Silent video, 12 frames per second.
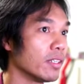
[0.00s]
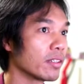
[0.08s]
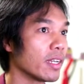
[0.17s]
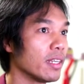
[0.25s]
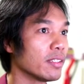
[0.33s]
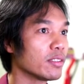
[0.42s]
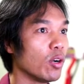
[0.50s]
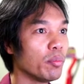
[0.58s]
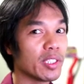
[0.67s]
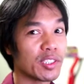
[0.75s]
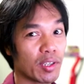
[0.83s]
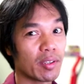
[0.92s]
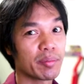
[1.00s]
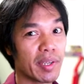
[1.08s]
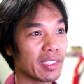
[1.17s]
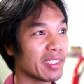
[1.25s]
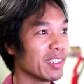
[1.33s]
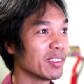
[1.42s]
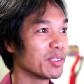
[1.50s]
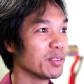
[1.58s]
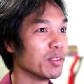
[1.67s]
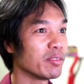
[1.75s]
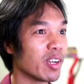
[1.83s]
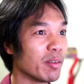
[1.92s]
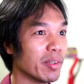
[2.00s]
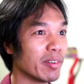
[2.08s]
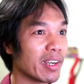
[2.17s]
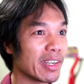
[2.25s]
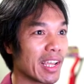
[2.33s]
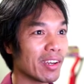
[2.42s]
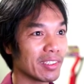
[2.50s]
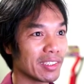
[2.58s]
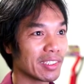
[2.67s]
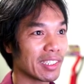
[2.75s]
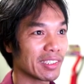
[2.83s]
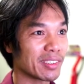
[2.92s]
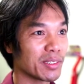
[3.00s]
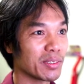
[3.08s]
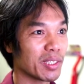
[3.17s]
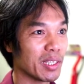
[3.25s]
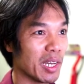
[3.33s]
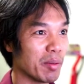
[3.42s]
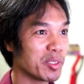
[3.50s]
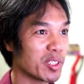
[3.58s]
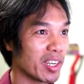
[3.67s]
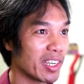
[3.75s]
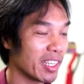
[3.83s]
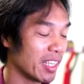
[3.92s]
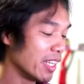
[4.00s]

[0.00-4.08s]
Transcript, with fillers: Okay, let's hope it drops back down to 205, but right now it looks like it's going on an uptrend.